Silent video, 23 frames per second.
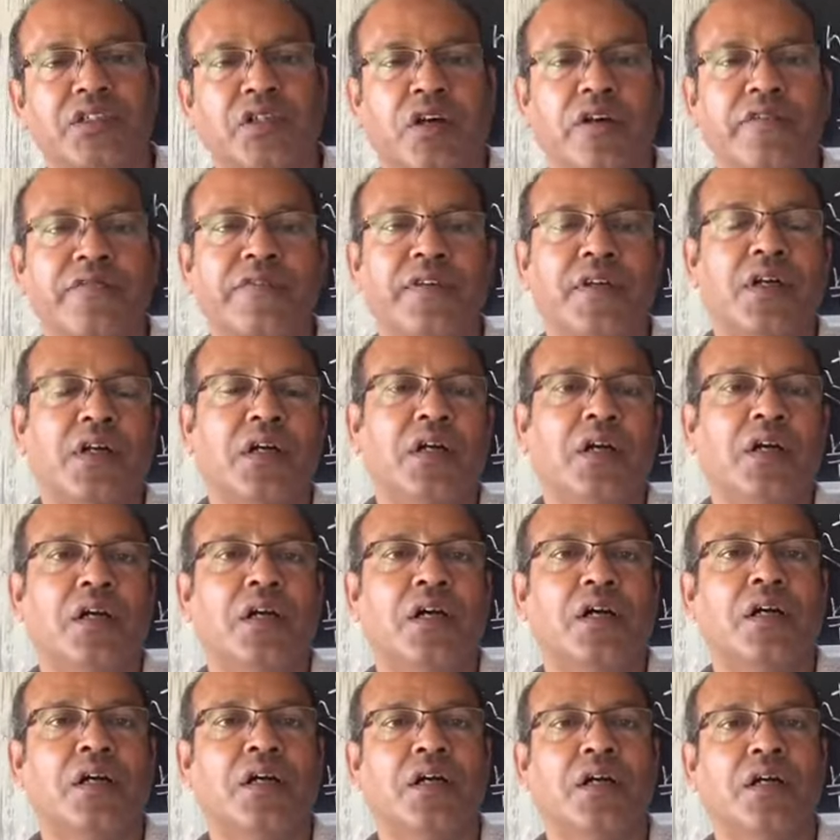of
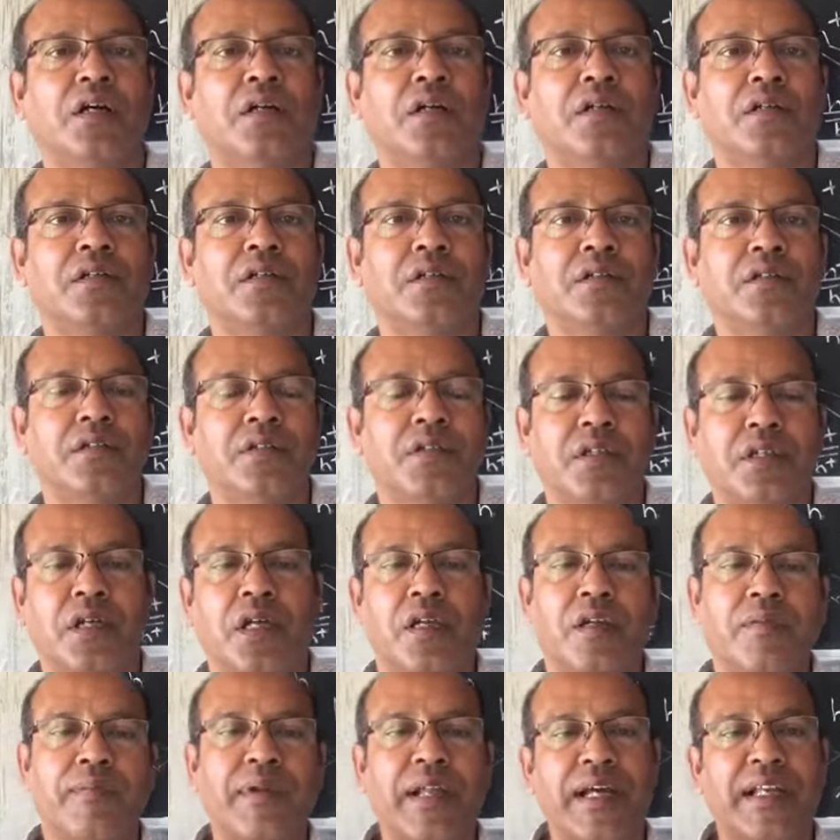the
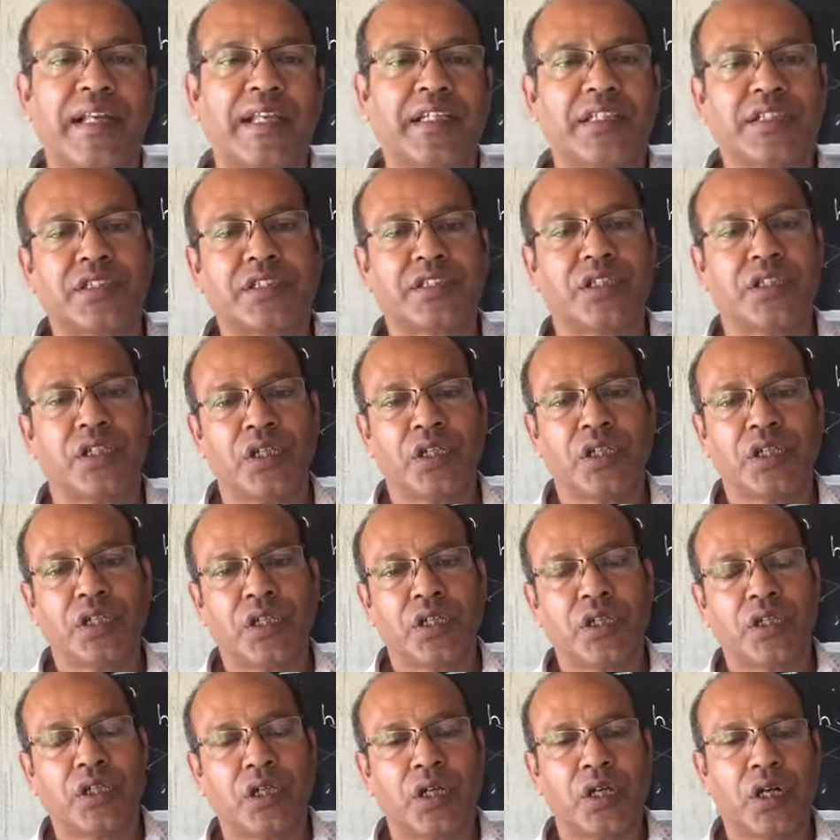color blindness.
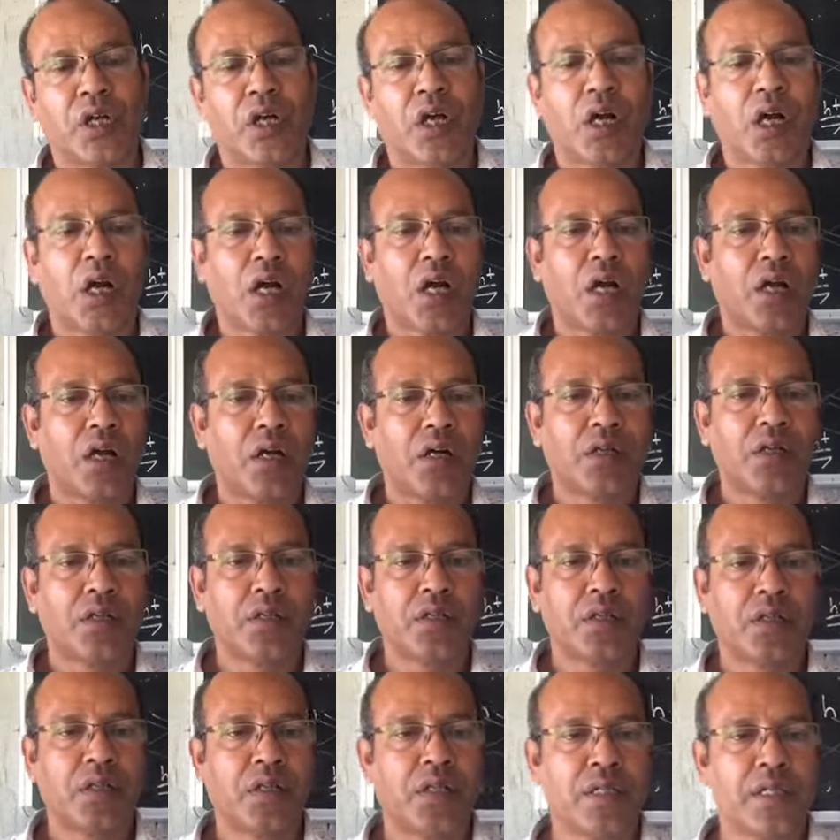
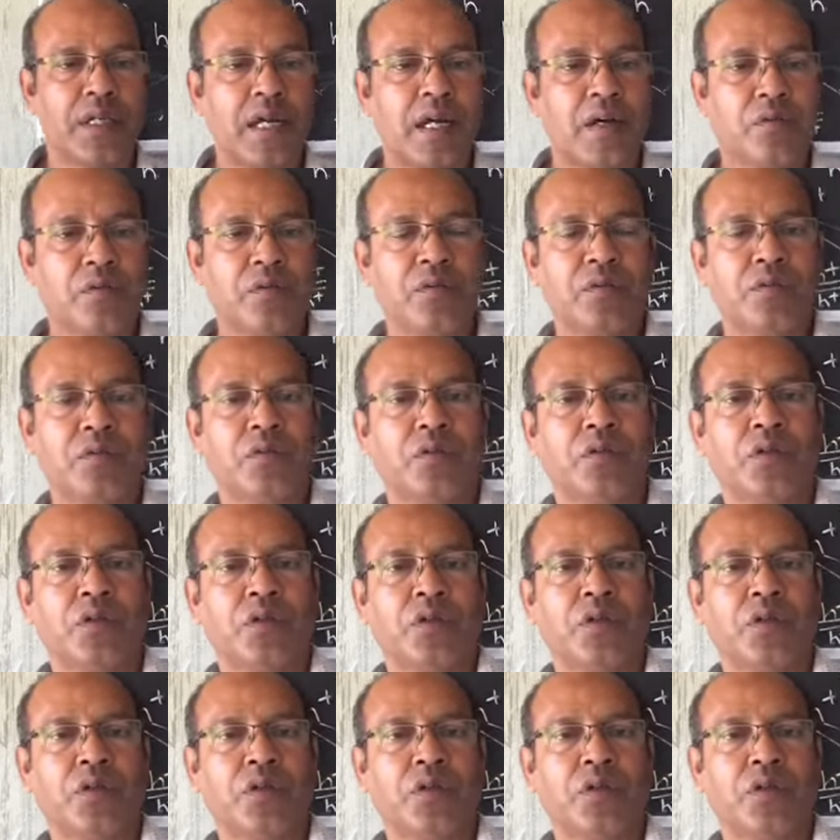Now,